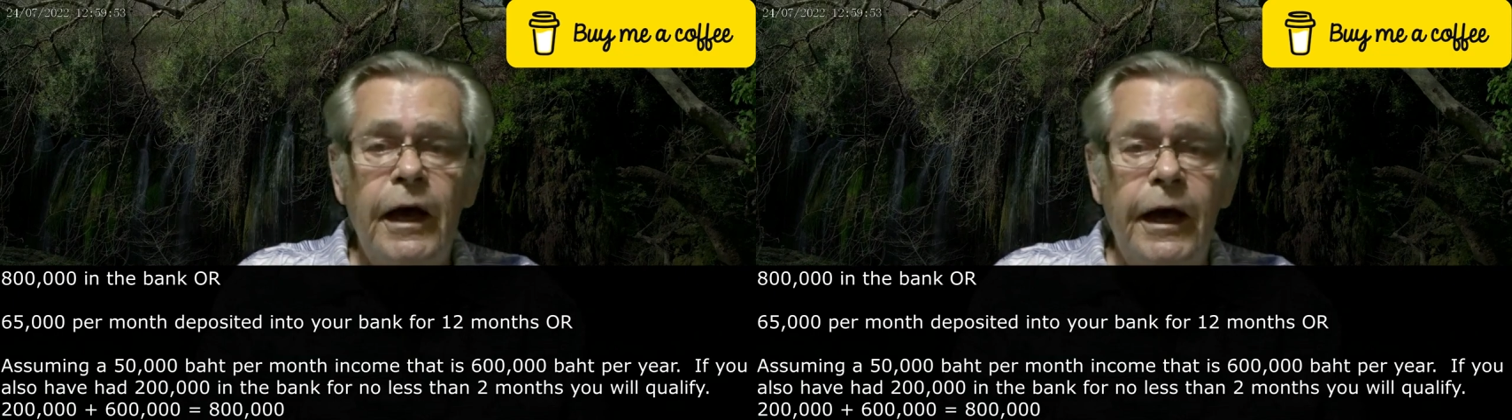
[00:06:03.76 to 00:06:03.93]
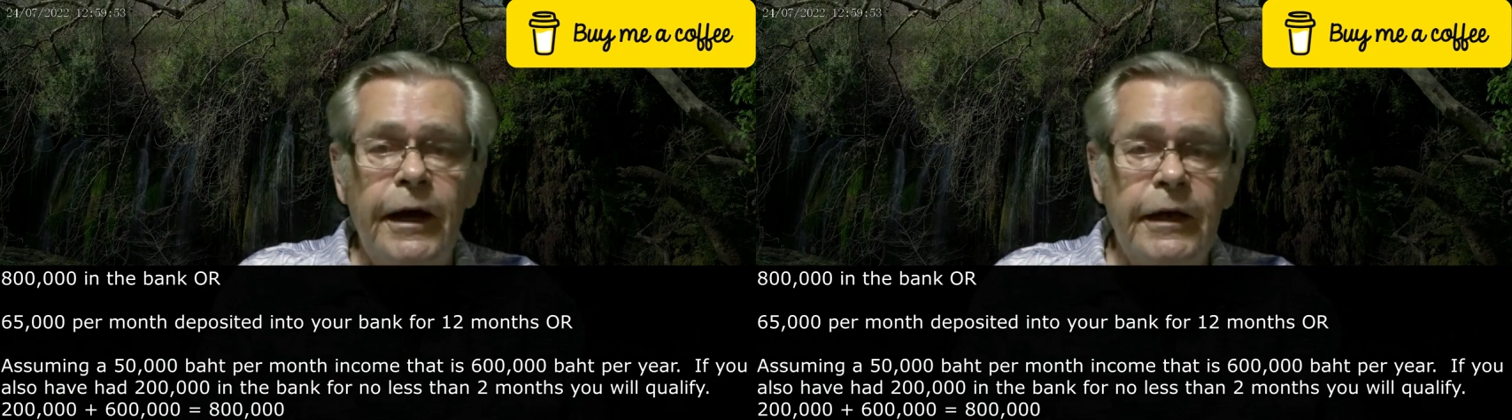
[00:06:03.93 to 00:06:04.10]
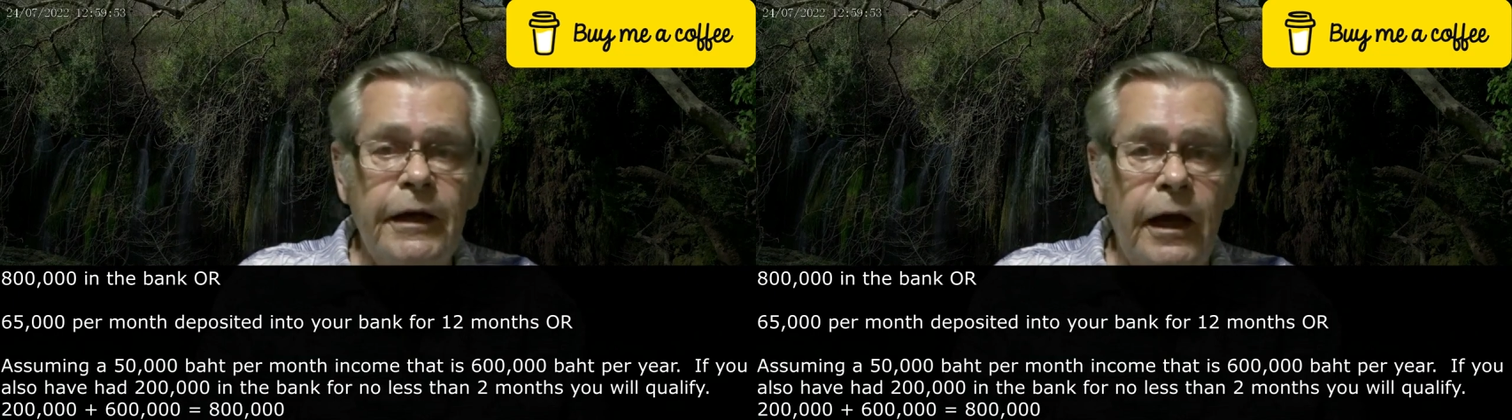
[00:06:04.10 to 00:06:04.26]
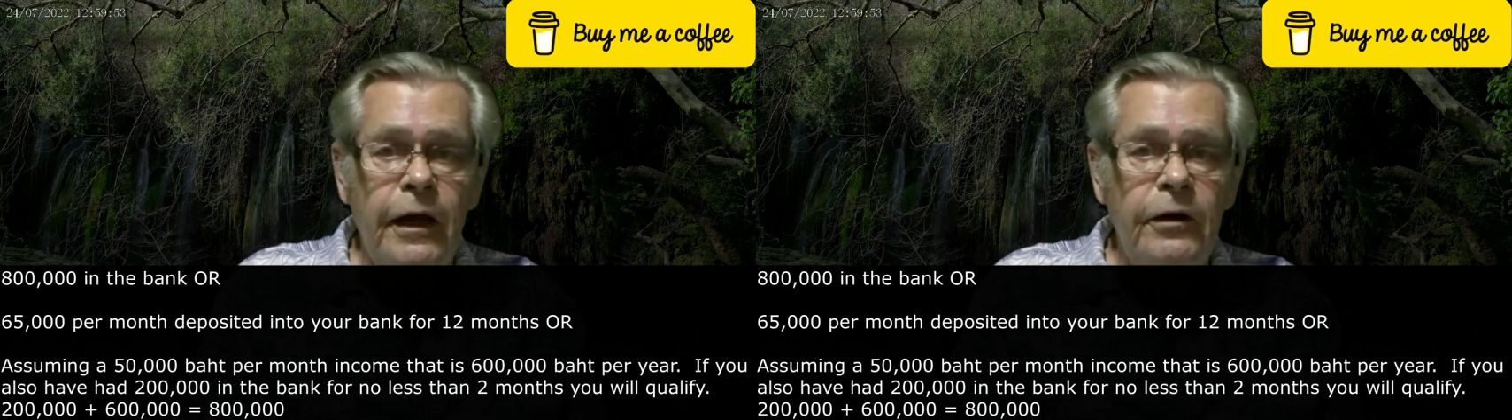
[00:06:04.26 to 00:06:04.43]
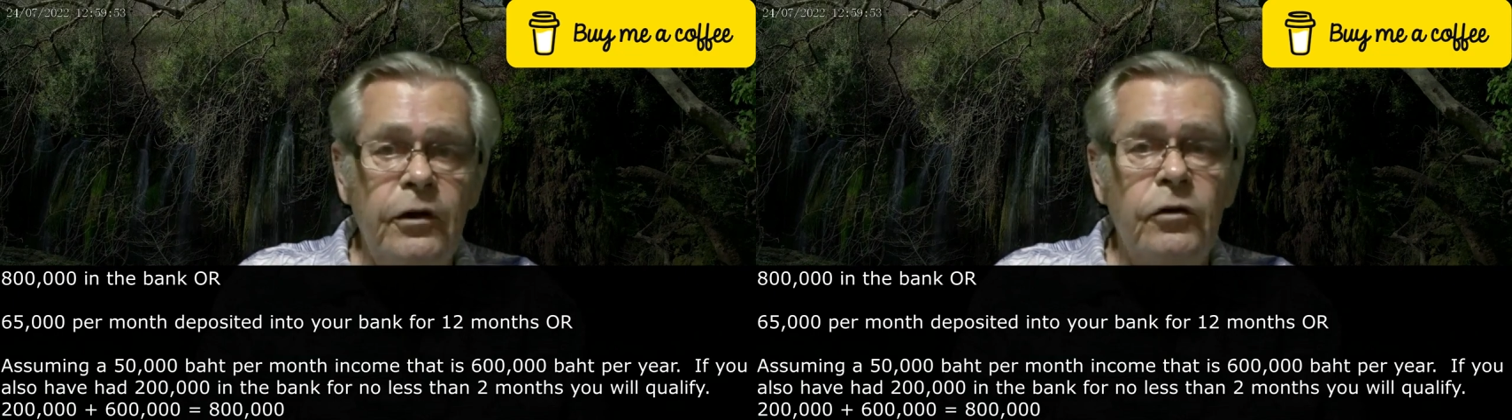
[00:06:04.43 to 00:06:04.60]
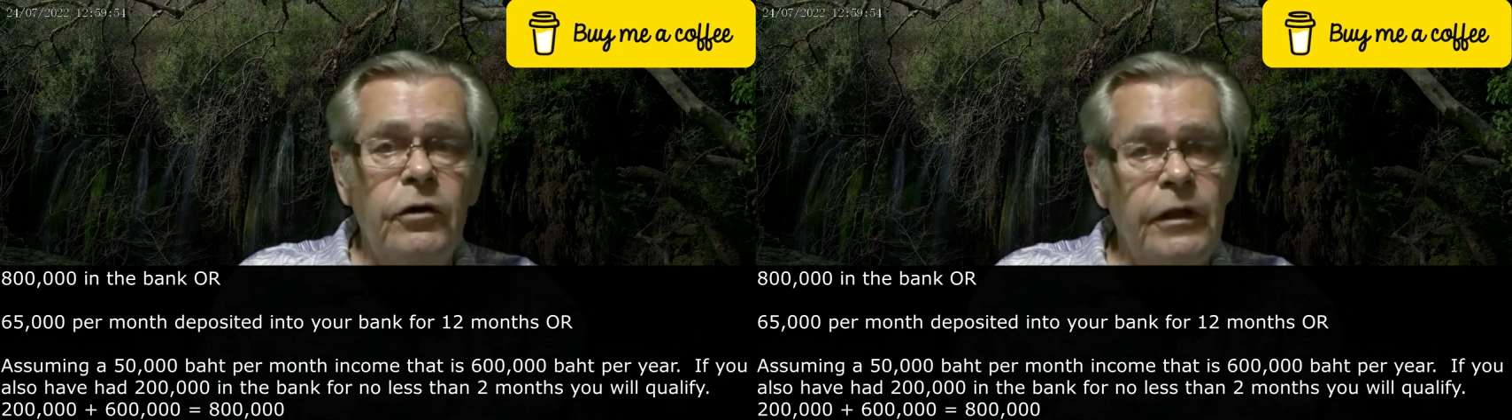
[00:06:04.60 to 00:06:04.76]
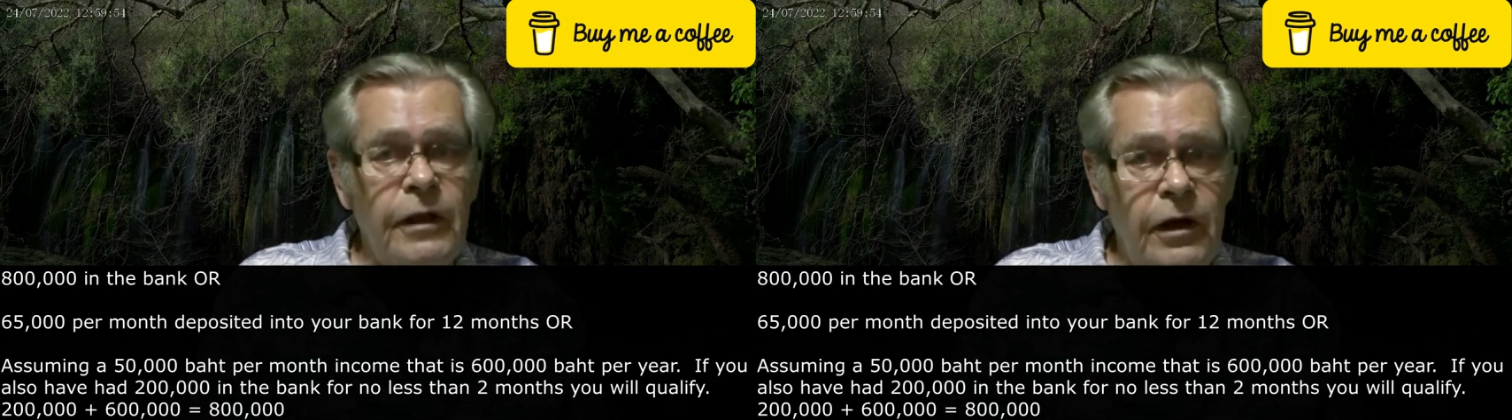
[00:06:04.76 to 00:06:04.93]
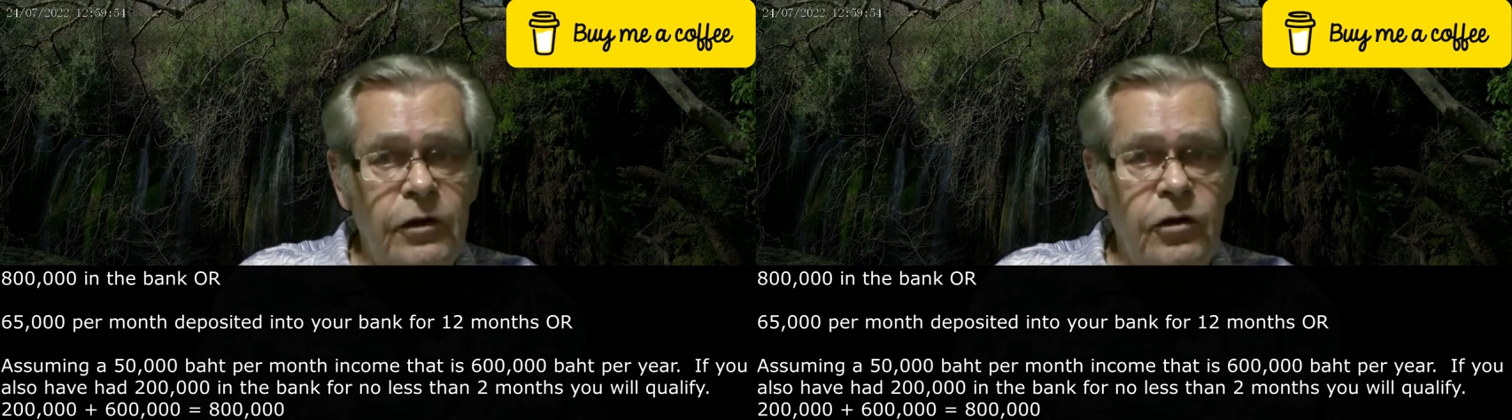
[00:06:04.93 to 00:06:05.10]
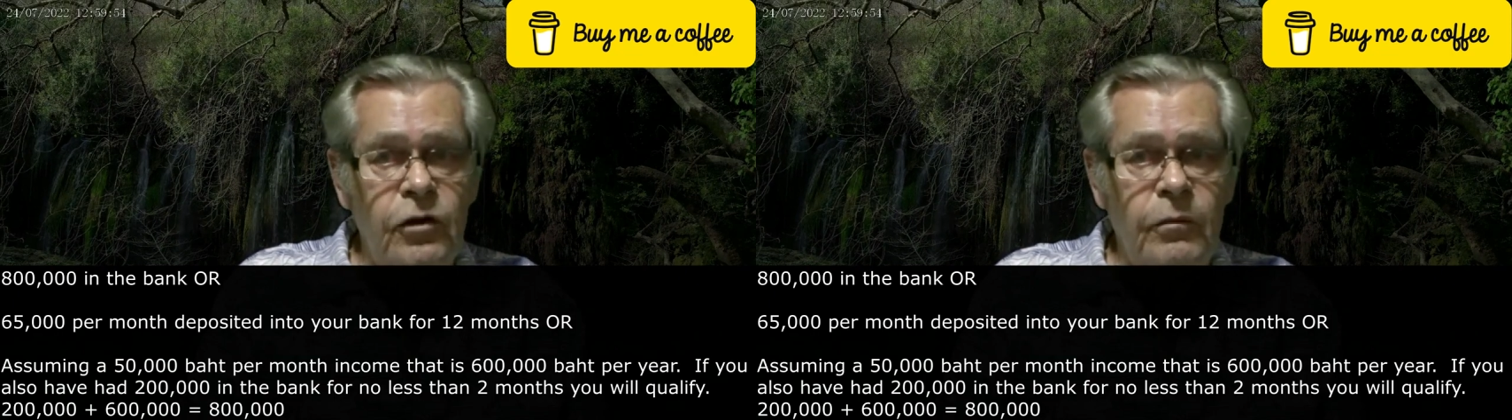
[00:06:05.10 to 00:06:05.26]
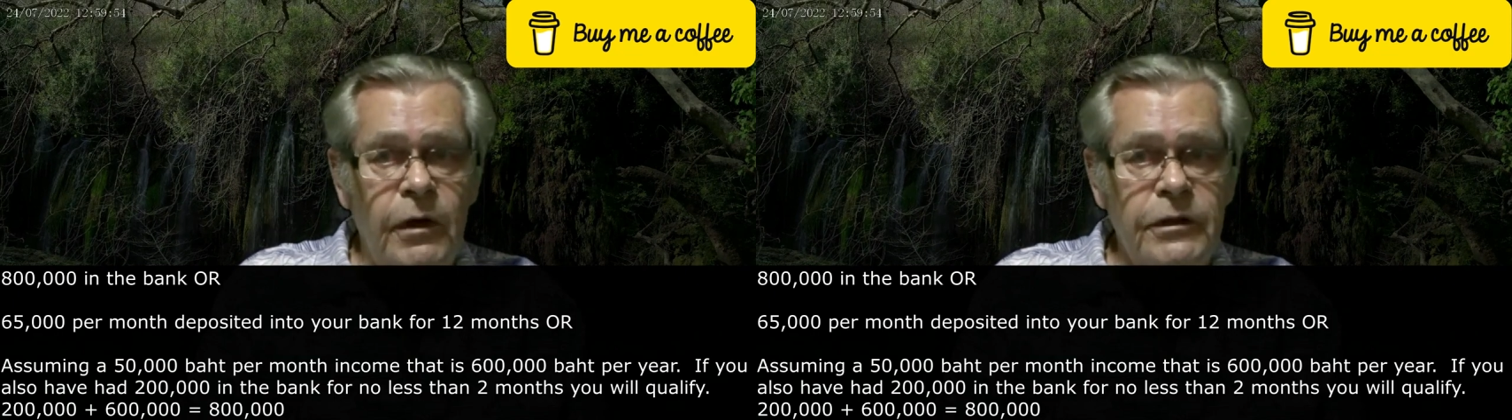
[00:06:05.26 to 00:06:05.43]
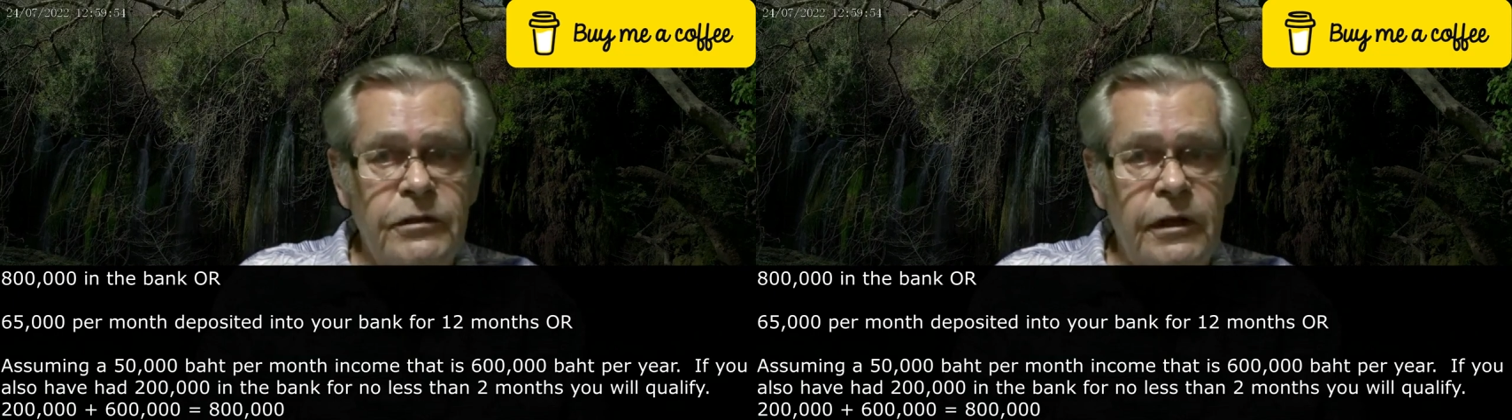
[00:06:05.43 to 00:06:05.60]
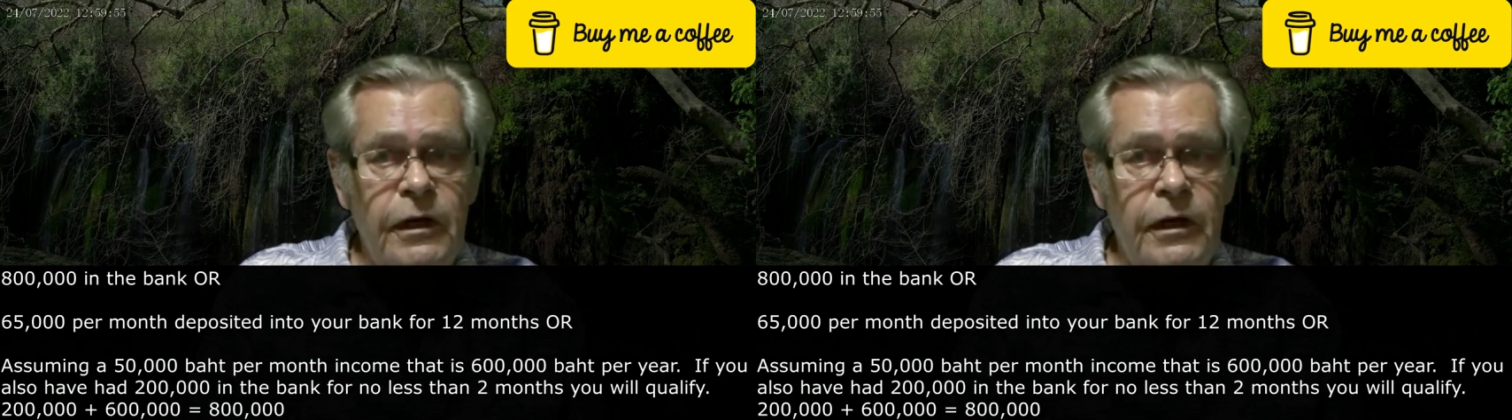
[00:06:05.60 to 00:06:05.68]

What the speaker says: And again, during that 2 months,